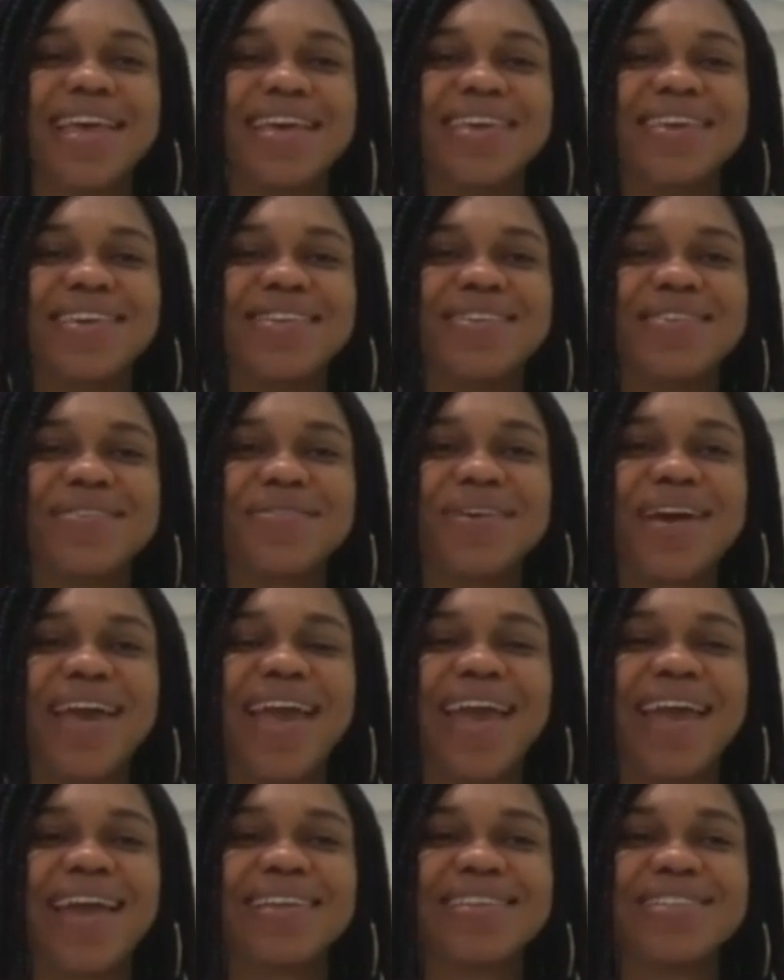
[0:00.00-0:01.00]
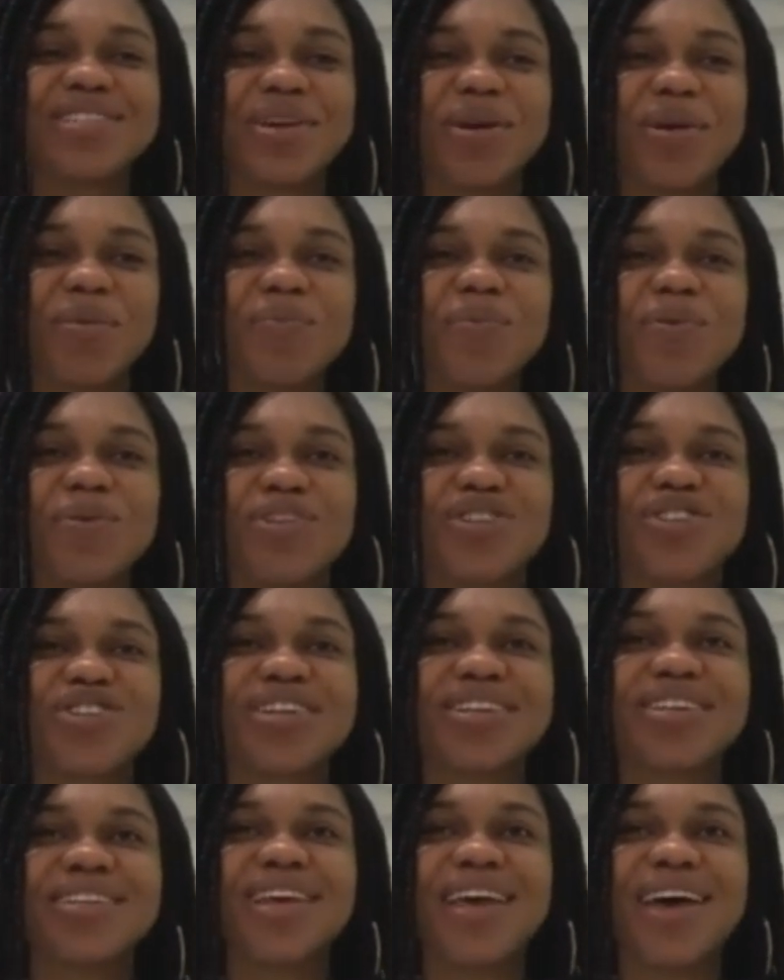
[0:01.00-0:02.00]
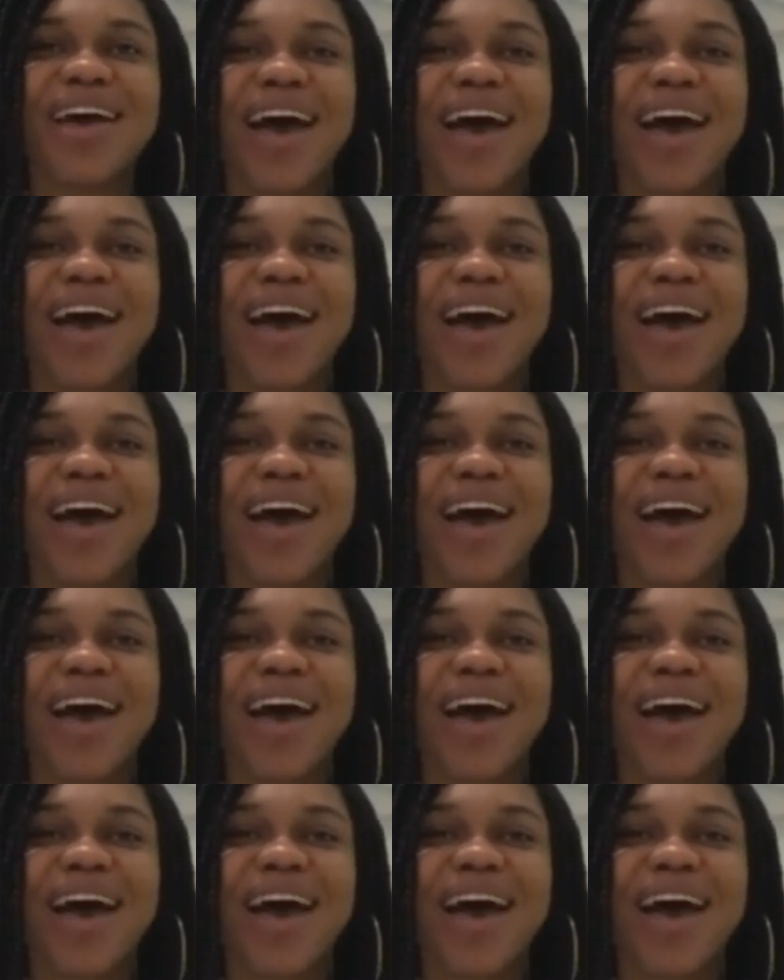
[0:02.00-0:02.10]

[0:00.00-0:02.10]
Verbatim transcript: you know, and pushing,